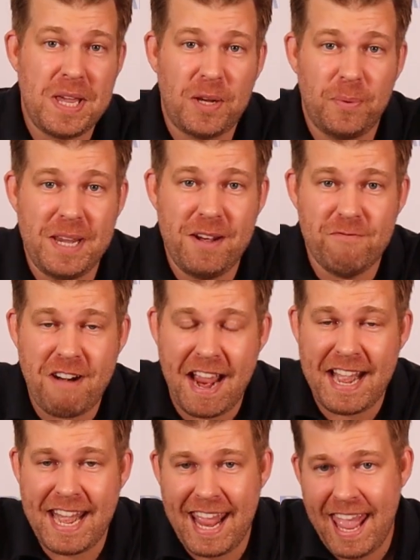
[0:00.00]
week we
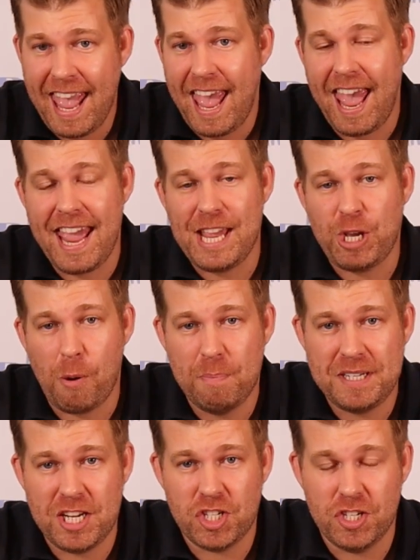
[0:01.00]
ran a
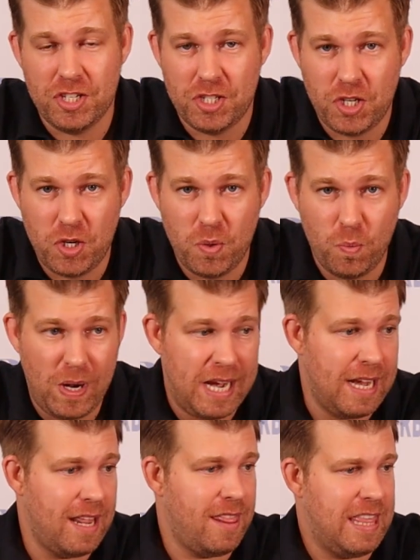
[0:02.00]
competition to
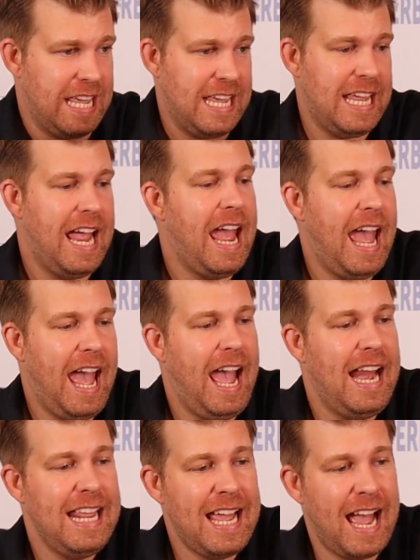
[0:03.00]
win the
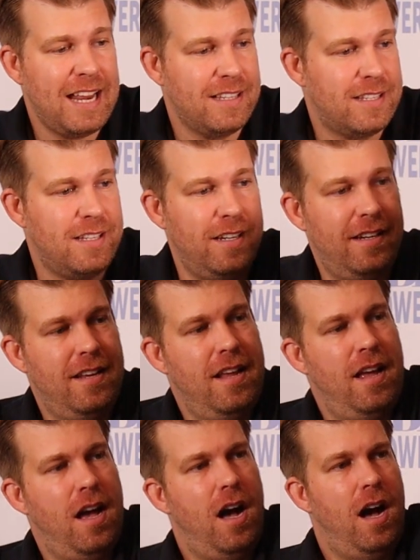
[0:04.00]
Helly Hansen
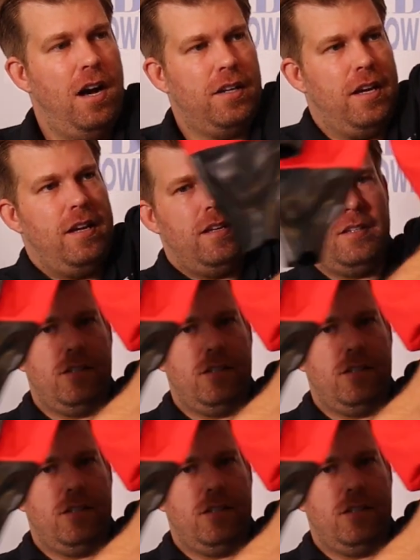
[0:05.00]
Arga